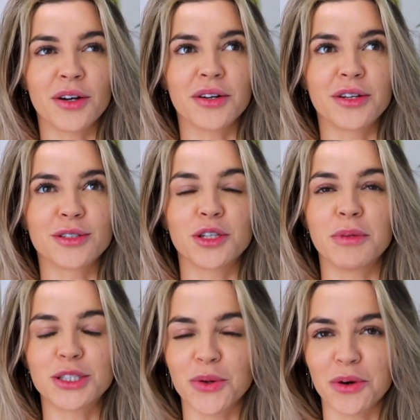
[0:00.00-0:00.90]
or you're so
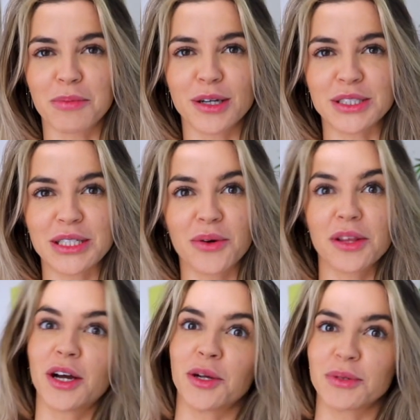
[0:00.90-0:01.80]
much shorter in person," or
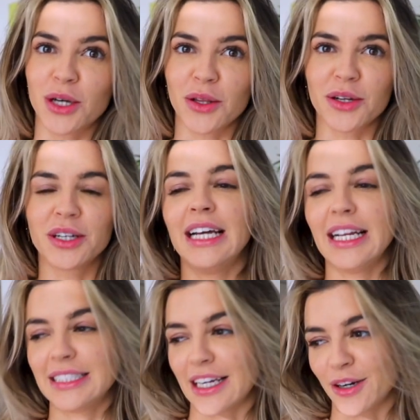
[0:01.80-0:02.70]
"I thought you were taller,"
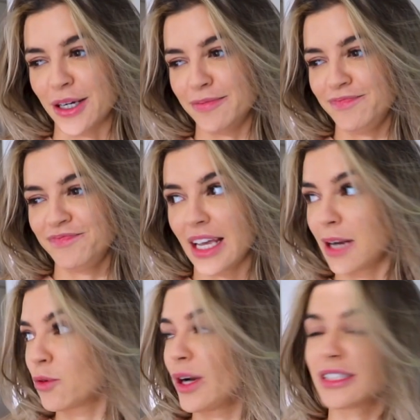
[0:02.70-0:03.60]
etc. And I'm